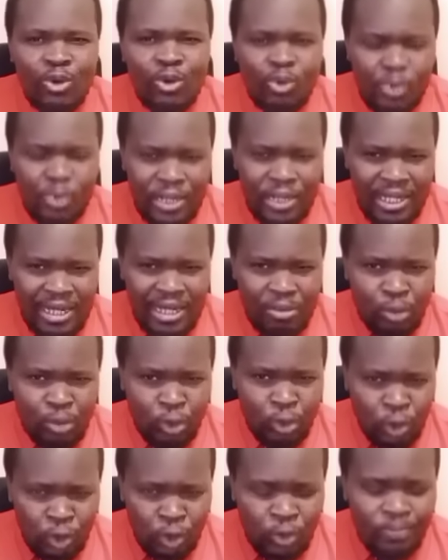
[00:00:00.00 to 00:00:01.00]
William
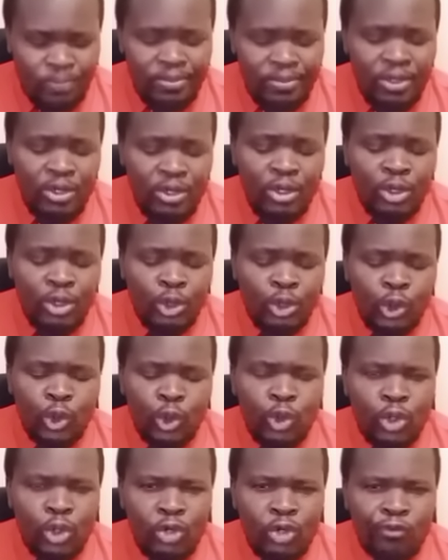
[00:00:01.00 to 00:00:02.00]
Ruto
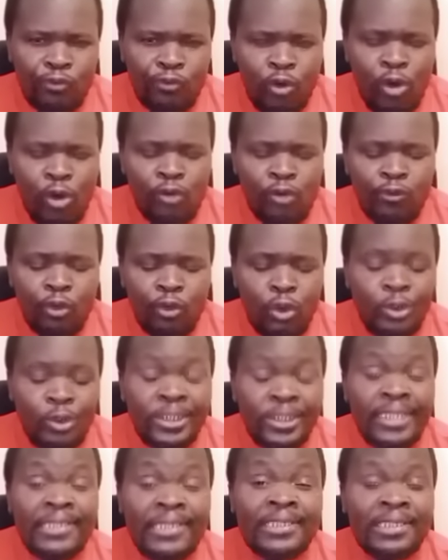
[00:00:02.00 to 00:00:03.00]
should not fall for
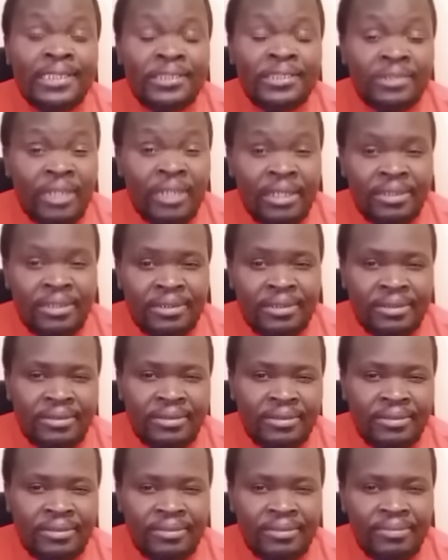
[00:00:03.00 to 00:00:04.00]
those easy
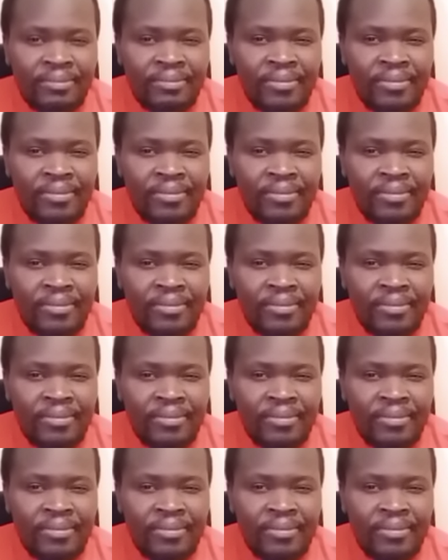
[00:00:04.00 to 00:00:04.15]
tricks.